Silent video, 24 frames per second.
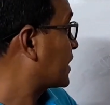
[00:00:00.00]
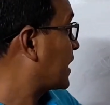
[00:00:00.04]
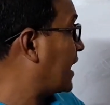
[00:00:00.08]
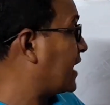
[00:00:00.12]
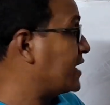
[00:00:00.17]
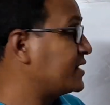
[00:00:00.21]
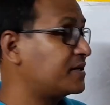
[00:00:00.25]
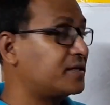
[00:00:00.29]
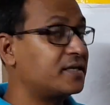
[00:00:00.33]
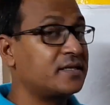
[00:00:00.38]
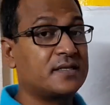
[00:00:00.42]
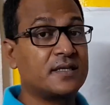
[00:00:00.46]

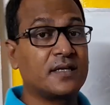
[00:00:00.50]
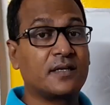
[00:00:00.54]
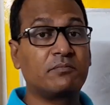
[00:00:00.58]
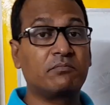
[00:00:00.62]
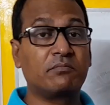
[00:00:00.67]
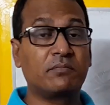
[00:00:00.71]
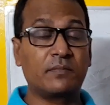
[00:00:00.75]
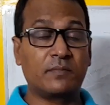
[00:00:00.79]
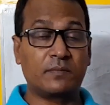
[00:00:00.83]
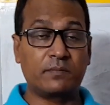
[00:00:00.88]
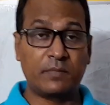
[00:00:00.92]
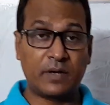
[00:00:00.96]

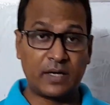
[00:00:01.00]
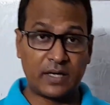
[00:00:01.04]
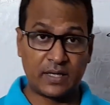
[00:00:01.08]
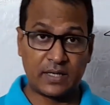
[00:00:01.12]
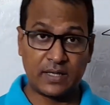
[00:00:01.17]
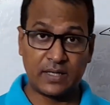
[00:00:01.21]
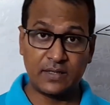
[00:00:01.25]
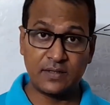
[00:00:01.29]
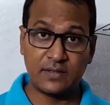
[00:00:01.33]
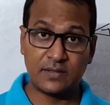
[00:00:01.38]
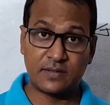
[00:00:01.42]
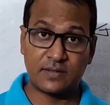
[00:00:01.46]
antigen
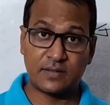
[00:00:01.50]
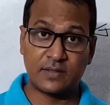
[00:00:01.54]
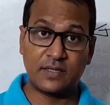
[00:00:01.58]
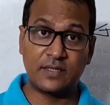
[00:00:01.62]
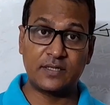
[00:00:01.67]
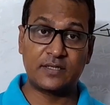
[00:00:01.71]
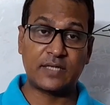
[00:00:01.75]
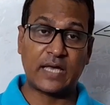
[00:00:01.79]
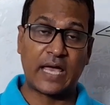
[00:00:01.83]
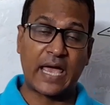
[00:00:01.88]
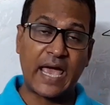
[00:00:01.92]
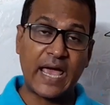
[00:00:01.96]
means
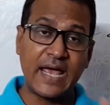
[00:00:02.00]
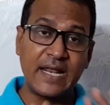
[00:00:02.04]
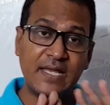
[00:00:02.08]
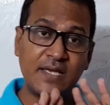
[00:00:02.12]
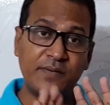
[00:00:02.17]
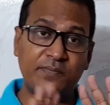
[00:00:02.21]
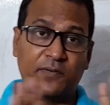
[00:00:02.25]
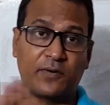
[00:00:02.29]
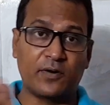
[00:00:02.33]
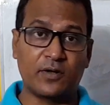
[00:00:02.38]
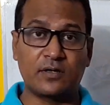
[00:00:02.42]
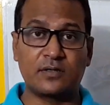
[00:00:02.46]
it's any
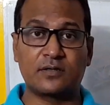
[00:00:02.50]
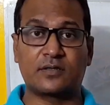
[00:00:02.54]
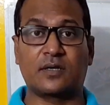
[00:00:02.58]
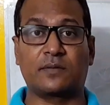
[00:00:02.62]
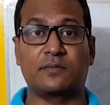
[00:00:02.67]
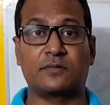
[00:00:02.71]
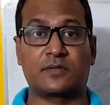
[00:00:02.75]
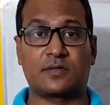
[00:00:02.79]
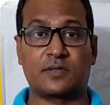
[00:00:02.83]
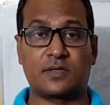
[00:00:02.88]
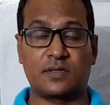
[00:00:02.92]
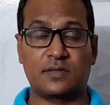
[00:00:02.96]
foreign
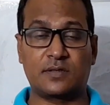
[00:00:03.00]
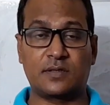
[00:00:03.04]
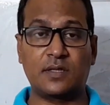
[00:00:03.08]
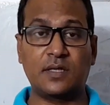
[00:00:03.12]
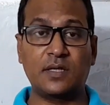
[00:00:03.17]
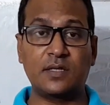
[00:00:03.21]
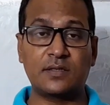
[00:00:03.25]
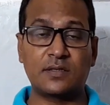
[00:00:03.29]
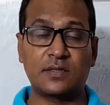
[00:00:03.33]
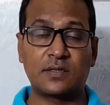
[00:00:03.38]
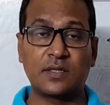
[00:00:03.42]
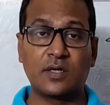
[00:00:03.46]

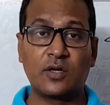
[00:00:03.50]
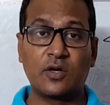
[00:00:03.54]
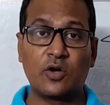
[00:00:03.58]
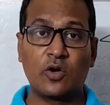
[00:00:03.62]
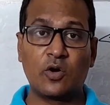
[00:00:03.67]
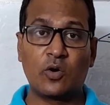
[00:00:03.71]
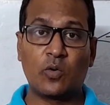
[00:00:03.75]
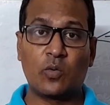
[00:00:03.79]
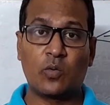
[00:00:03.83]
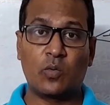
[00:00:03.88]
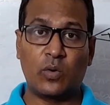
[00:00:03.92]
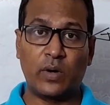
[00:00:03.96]
substances
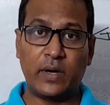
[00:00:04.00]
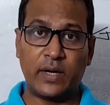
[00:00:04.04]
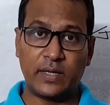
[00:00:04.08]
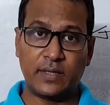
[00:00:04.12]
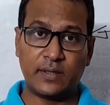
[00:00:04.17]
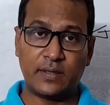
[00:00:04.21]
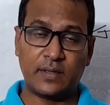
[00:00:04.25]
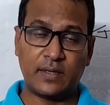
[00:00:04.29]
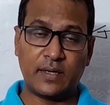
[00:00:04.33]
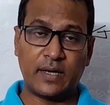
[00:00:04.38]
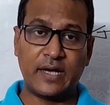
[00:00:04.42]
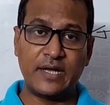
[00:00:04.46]

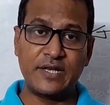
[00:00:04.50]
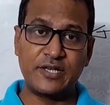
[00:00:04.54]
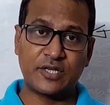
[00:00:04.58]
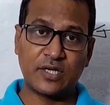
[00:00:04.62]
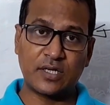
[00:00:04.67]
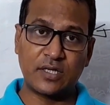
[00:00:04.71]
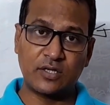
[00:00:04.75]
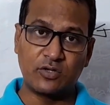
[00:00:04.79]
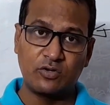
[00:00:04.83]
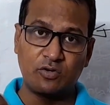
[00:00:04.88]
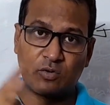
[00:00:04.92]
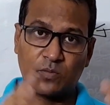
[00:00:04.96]
when
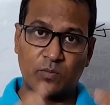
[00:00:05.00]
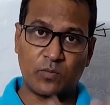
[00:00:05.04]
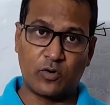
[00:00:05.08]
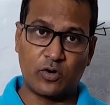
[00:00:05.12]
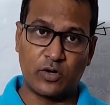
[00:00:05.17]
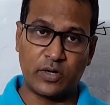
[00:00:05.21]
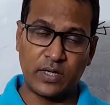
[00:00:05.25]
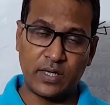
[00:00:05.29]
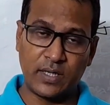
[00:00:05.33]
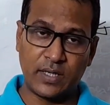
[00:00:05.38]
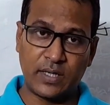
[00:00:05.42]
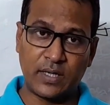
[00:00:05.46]
enter in your
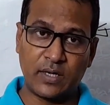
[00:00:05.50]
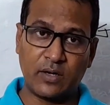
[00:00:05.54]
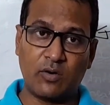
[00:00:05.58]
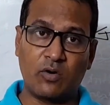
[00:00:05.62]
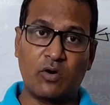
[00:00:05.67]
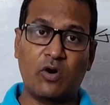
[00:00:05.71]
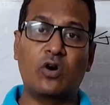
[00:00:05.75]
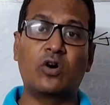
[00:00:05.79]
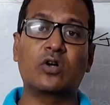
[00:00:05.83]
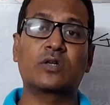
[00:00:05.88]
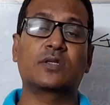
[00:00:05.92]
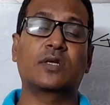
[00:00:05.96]
body,
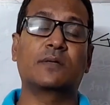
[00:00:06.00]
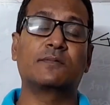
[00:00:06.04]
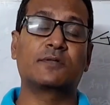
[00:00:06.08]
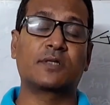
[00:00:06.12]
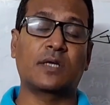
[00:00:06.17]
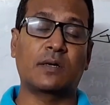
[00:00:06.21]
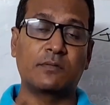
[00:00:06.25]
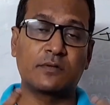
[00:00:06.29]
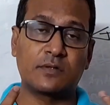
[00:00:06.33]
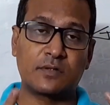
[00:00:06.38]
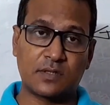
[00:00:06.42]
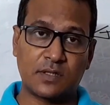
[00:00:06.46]
or some
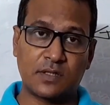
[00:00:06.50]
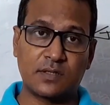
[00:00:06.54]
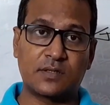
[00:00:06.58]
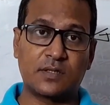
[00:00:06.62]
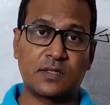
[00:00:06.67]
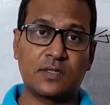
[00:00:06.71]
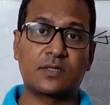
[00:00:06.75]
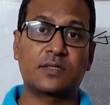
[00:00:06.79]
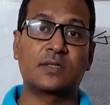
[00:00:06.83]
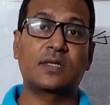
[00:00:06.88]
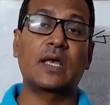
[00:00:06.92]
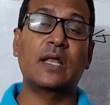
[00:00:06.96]

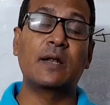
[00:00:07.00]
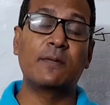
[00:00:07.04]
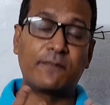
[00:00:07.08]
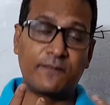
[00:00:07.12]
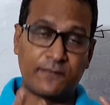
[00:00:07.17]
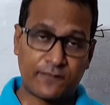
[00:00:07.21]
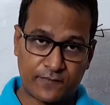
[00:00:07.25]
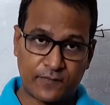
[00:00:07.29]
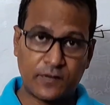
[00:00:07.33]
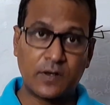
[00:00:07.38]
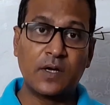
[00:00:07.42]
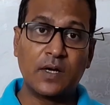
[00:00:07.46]
substances, self
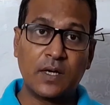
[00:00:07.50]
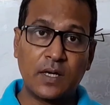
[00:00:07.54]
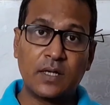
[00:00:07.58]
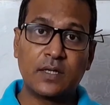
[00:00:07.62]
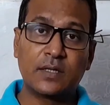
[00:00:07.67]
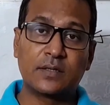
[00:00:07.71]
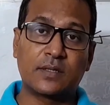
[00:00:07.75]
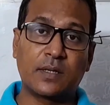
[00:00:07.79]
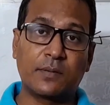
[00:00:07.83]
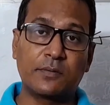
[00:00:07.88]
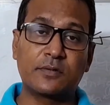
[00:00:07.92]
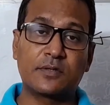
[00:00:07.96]

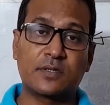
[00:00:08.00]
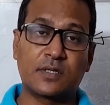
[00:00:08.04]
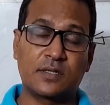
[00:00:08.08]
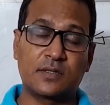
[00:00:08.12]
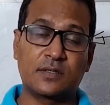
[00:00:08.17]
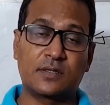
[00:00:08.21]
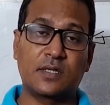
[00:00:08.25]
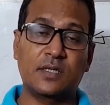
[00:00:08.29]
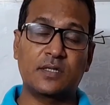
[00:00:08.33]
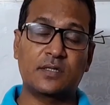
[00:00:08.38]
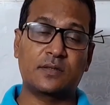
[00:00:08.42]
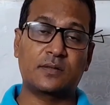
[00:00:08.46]

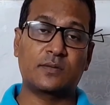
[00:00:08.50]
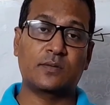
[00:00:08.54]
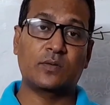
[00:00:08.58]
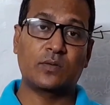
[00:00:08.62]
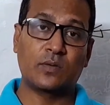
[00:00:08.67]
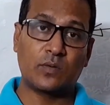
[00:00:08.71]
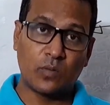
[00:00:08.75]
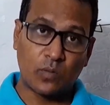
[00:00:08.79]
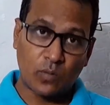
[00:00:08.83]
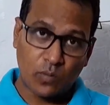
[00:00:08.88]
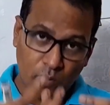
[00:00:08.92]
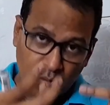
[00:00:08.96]
substances
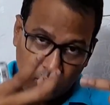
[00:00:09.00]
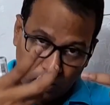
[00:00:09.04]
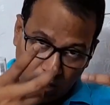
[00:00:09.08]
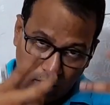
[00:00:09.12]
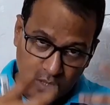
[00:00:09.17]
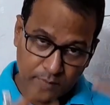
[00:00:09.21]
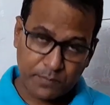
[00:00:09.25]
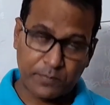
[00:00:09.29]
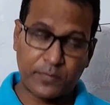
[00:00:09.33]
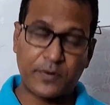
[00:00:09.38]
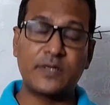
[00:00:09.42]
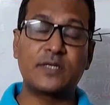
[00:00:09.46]

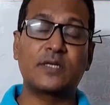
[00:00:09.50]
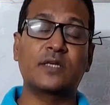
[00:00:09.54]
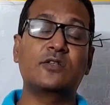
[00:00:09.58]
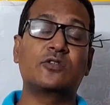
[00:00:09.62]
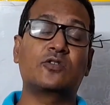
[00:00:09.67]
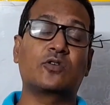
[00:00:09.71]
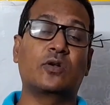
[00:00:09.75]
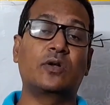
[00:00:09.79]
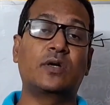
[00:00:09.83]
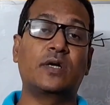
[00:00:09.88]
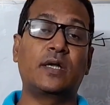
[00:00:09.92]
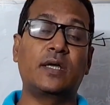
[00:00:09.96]
are present
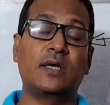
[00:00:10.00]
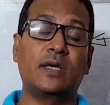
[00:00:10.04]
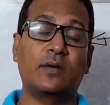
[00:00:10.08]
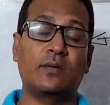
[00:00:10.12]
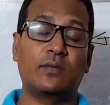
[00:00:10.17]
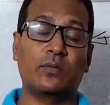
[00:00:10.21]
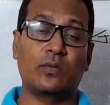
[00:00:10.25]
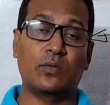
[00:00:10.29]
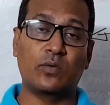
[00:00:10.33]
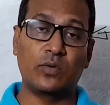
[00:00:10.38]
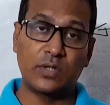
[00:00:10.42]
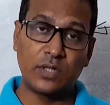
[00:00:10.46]

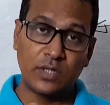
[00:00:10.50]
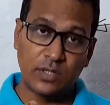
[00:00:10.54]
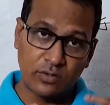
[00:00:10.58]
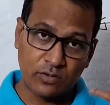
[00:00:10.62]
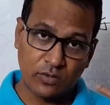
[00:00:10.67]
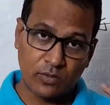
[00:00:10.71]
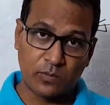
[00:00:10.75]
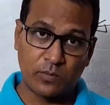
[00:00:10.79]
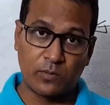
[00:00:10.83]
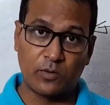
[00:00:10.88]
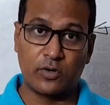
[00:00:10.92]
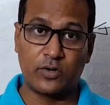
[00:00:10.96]
already within
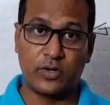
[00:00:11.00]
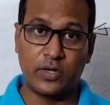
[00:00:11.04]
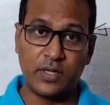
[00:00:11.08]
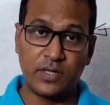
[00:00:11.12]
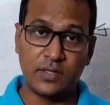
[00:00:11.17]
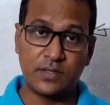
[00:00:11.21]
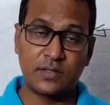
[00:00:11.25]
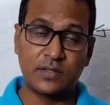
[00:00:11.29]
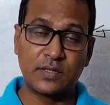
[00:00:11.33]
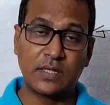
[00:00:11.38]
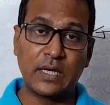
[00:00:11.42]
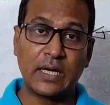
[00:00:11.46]
your
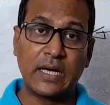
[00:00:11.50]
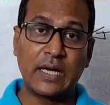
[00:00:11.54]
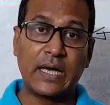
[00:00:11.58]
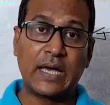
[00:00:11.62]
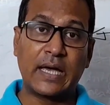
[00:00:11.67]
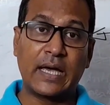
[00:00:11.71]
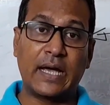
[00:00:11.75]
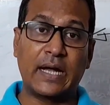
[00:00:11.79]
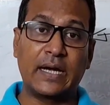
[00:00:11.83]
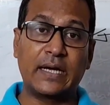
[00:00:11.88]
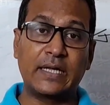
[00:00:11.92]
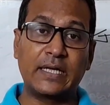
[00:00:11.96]
bodies,
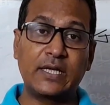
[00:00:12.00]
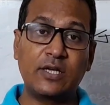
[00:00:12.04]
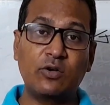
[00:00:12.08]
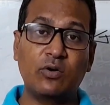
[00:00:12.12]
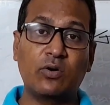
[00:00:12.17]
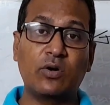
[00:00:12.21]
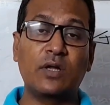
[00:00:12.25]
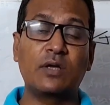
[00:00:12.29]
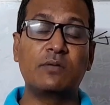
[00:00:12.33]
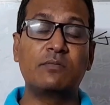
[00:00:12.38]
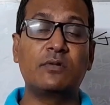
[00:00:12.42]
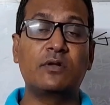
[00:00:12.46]
and
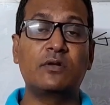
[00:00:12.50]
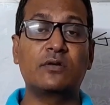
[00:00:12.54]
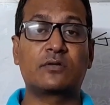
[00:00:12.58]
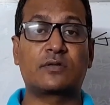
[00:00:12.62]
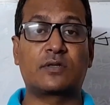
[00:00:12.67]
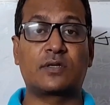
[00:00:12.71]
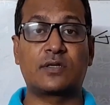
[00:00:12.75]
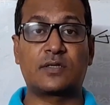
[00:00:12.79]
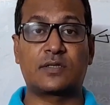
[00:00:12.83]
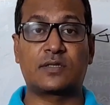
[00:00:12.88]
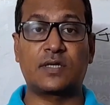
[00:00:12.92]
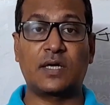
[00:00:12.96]
your immune
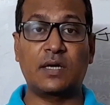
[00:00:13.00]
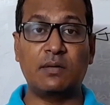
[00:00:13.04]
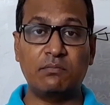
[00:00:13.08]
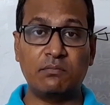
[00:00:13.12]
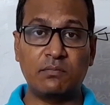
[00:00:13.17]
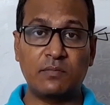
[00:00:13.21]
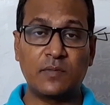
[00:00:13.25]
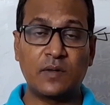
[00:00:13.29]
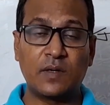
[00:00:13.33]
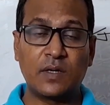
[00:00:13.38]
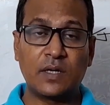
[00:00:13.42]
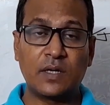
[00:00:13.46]
system